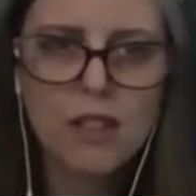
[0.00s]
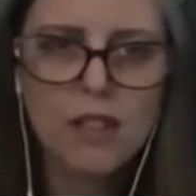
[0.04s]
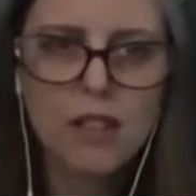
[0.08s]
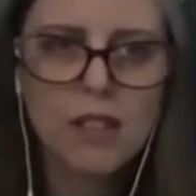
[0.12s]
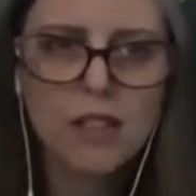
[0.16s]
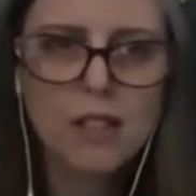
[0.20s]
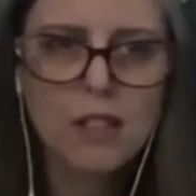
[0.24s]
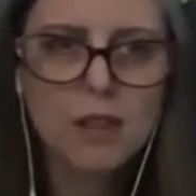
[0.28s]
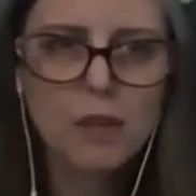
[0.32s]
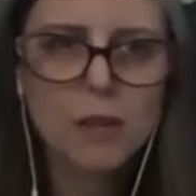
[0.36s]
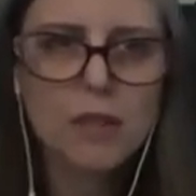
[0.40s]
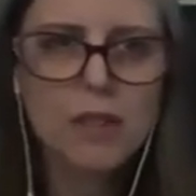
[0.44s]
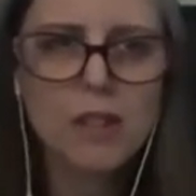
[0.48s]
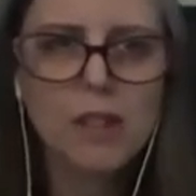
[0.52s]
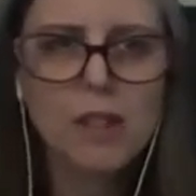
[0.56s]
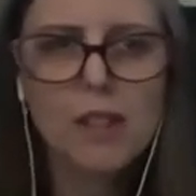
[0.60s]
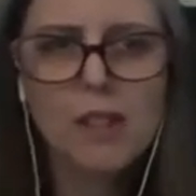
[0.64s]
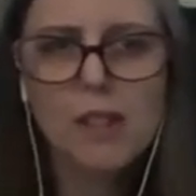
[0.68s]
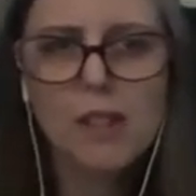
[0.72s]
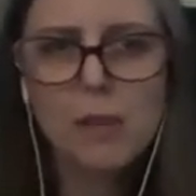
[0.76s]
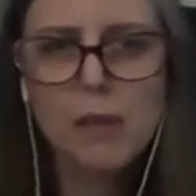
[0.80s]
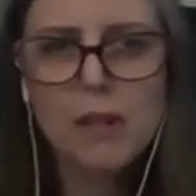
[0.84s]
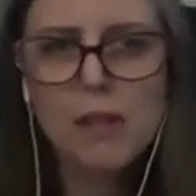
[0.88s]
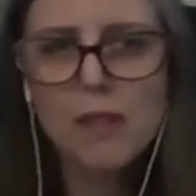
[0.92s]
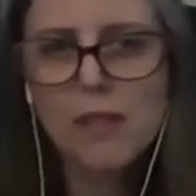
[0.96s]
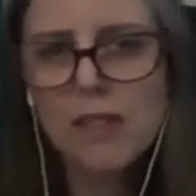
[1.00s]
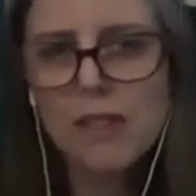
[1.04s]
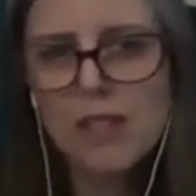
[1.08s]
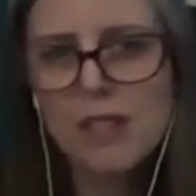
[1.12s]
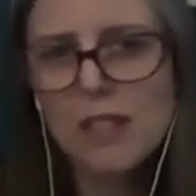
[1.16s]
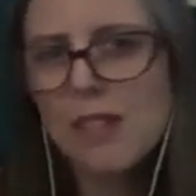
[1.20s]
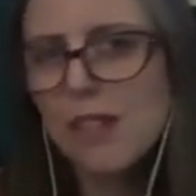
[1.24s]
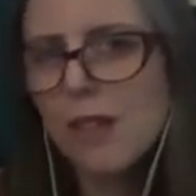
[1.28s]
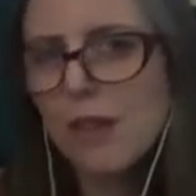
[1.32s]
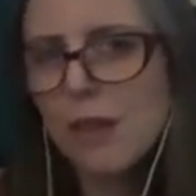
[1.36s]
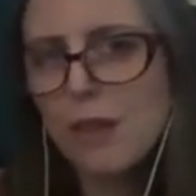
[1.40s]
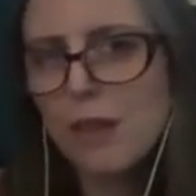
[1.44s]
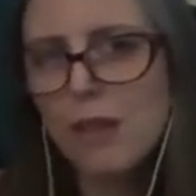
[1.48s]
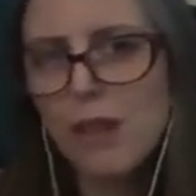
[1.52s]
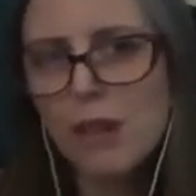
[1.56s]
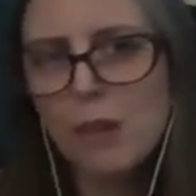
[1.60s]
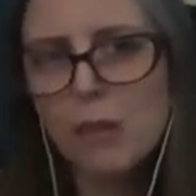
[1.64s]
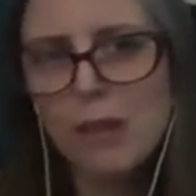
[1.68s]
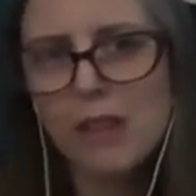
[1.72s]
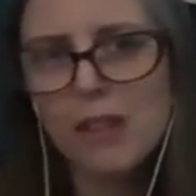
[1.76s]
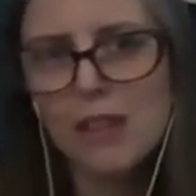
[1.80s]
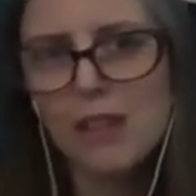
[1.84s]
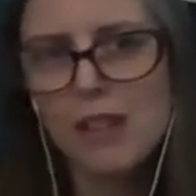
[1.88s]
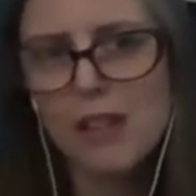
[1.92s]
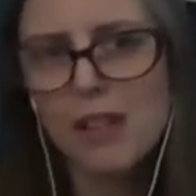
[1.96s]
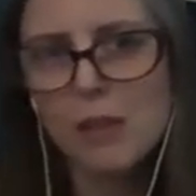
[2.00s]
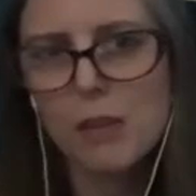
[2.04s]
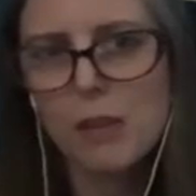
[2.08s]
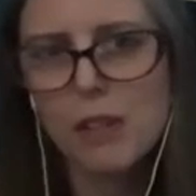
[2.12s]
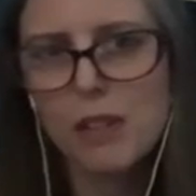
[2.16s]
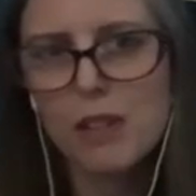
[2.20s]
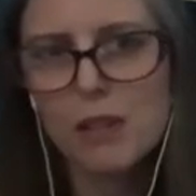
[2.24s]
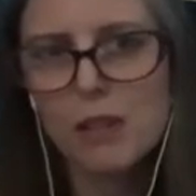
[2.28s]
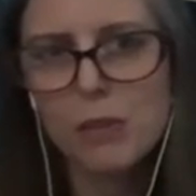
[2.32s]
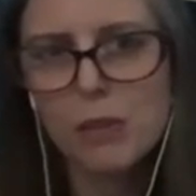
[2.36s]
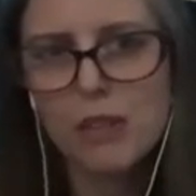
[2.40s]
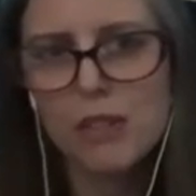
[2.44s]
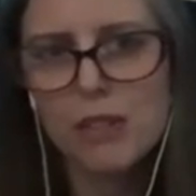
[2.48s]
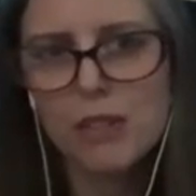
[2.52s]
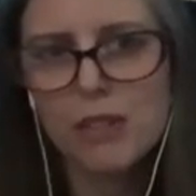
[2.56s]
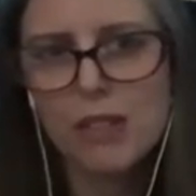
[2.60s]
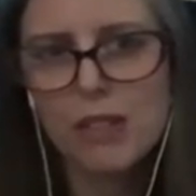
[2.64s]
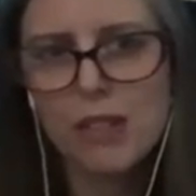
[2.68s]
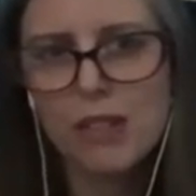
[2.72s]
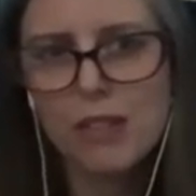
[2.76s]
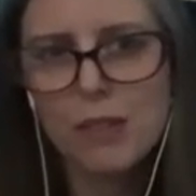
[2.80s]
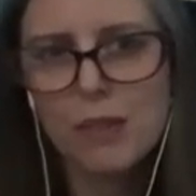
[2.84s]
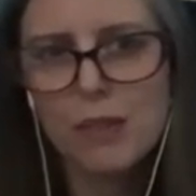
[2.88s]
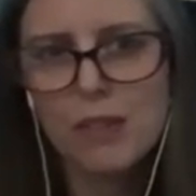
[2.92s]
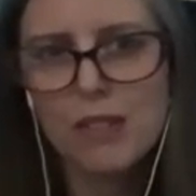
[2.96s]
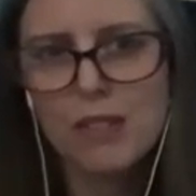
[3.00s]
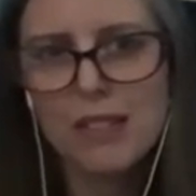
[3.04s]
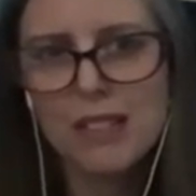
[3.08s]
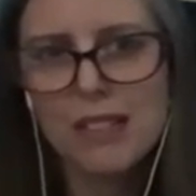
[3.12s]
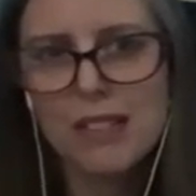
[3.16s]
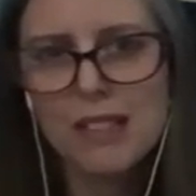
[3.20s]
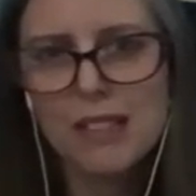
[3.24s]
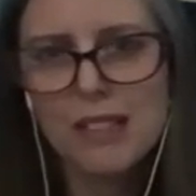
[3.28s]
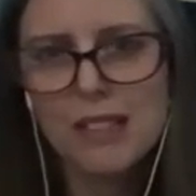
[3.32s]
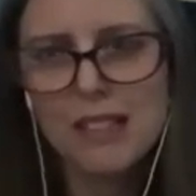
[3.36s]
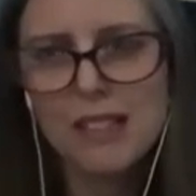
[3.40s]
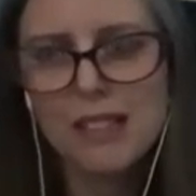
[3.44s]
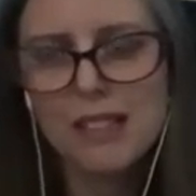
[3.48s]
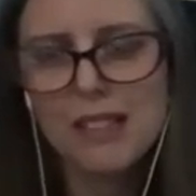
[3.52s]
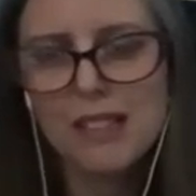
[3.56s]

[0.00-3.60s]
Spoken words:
So there was a little bit of a disagreement there because Wes Craven was like,